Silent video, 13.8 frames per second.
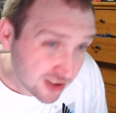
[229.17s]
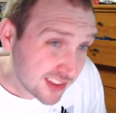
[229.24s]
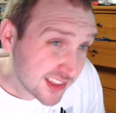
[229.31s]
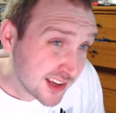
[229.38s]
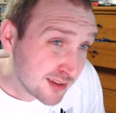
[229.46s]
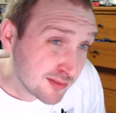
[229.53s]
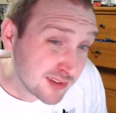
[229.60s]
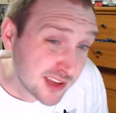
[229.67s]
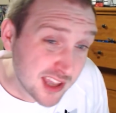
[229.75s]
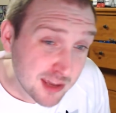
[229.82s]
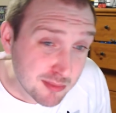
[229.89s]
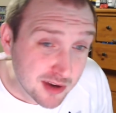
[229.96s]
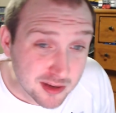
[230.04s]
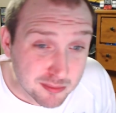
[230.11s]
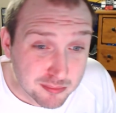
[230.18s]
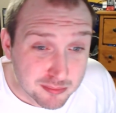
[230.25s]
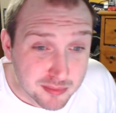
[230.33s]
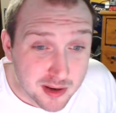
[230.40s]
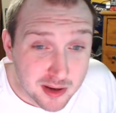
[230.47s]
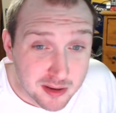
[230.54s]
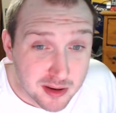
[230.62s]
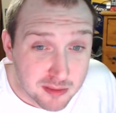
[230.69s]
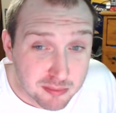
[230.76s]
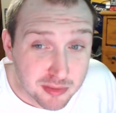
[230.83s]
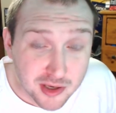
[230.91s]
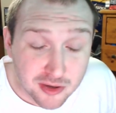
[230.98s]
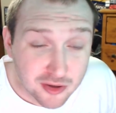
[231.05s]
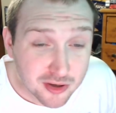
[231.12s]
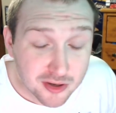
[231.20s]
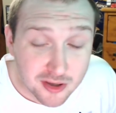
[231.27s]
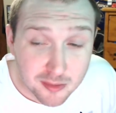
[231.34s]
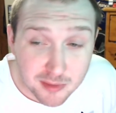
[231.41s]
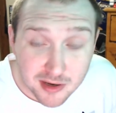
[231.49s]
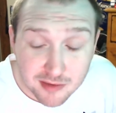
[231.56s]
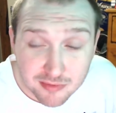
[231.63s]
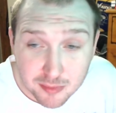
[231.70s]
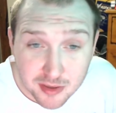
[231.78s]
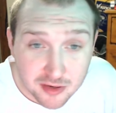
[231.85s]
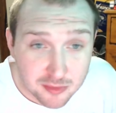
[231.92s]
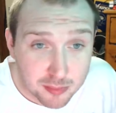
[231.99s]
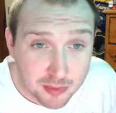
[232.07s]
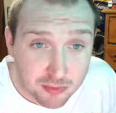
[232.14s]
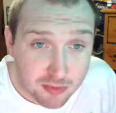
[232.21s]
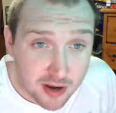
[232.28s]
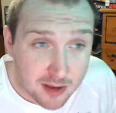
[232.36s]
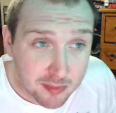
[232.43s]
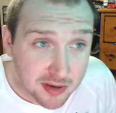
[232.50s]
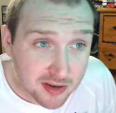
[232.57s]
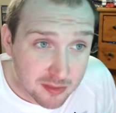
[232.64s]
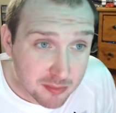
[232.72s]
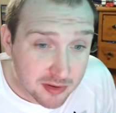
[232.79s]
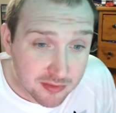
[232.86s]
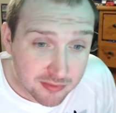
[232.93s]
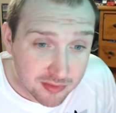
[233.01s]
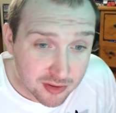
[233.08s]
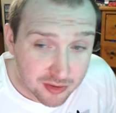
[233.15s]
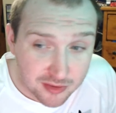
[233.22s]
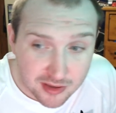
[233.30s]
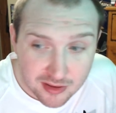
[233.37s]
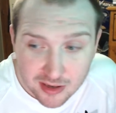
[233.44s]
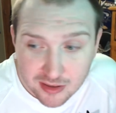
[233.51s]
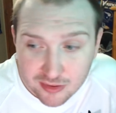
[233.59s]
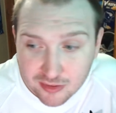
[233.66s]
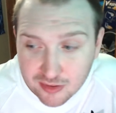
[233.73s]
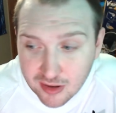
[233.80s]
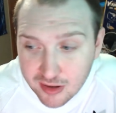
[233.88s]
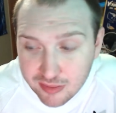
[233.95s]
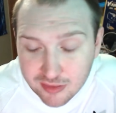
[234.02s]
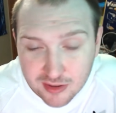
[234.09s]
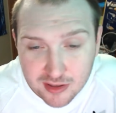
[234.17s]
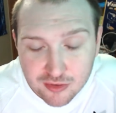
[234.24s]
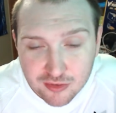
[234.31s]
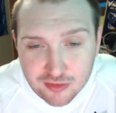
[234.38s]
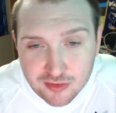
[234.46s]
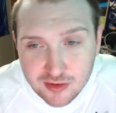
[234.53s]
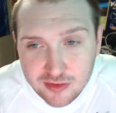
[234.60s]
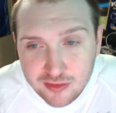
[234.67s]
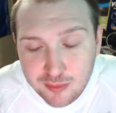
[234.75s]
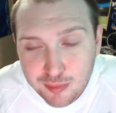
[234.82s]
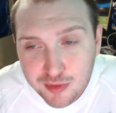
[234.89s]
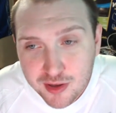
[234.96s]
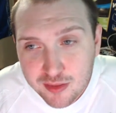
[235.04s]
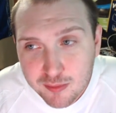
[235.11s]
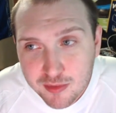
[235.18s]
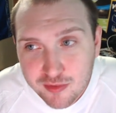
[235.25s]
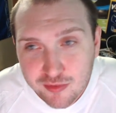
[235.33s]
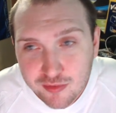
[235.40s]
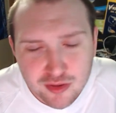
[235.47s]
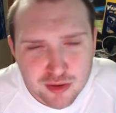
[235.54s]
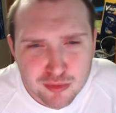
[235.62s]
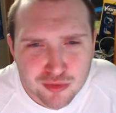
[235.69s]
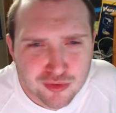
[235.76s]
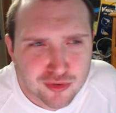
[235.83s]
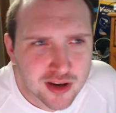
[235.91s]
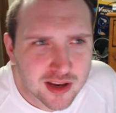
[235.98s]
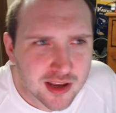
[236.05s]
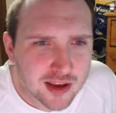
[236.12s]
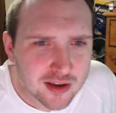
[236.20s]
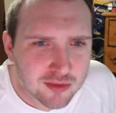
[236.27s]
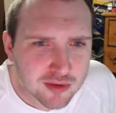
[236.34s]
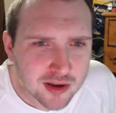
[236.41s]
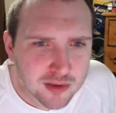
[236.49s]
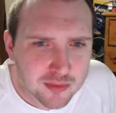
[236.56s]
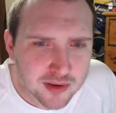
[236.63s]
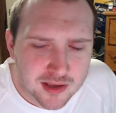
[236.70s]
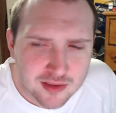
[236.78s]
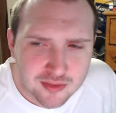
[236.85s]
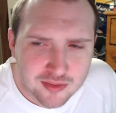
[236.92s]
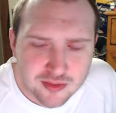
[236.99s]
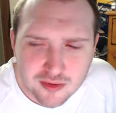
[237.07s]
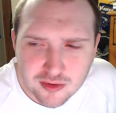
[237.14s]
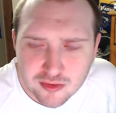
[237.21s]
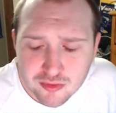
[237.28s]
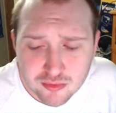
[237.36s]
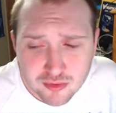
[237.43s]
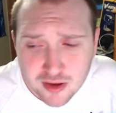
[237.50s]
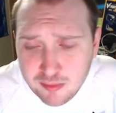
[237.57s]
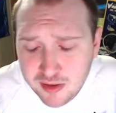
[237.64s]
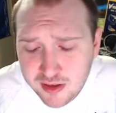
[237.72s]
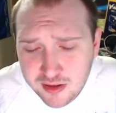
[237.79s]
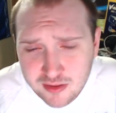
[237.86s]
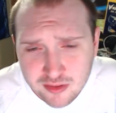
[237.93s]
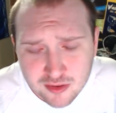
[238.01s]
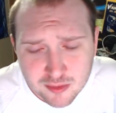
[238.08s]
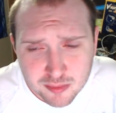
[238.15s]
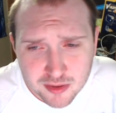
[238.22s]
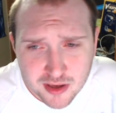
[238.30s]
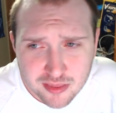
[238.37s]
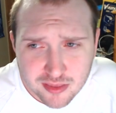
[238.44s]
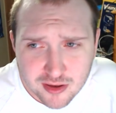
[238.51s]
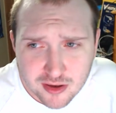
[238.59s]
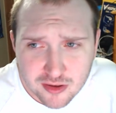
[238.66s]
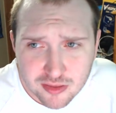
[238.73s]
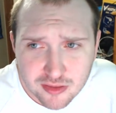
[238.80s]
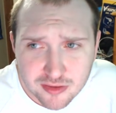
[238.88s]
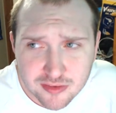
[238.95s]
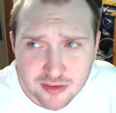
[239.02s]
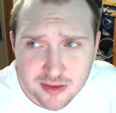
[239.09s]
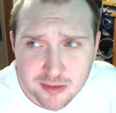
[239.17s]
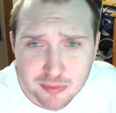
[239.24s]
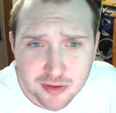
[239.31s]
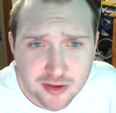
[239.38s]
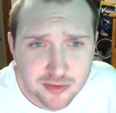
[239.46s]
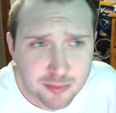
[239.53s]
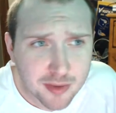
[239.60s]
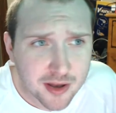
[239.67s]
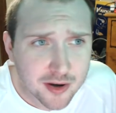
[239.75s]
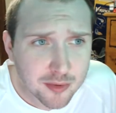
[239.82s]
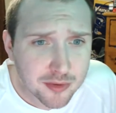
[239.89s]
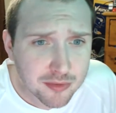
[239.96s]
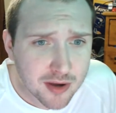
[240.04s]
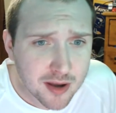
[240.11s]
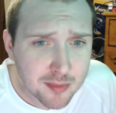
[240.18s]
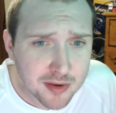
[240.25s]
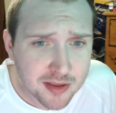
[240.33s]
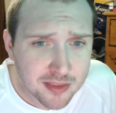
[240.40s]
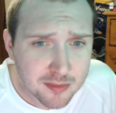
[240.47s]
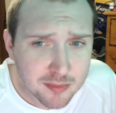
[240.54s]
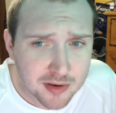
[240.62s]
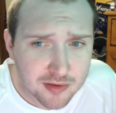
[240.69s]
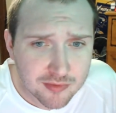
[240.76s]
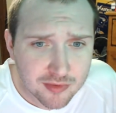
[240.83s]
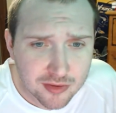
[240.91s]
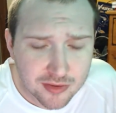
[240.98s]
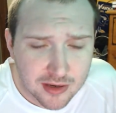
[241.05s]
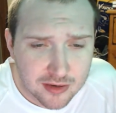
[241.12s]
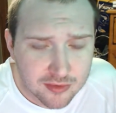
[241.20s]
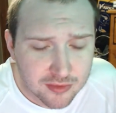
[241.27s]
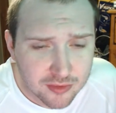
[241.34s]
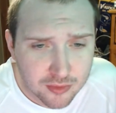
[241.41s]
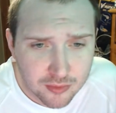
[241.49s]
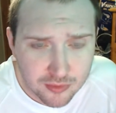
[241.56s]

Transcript: I thought came on and, and, and, played good coming off the bench. But Robin in the midfield, I, I, I think he just needs to play in the midfield. He was great at right wing, either, right mid either. But I think the team plays better with Robin in the midfield next to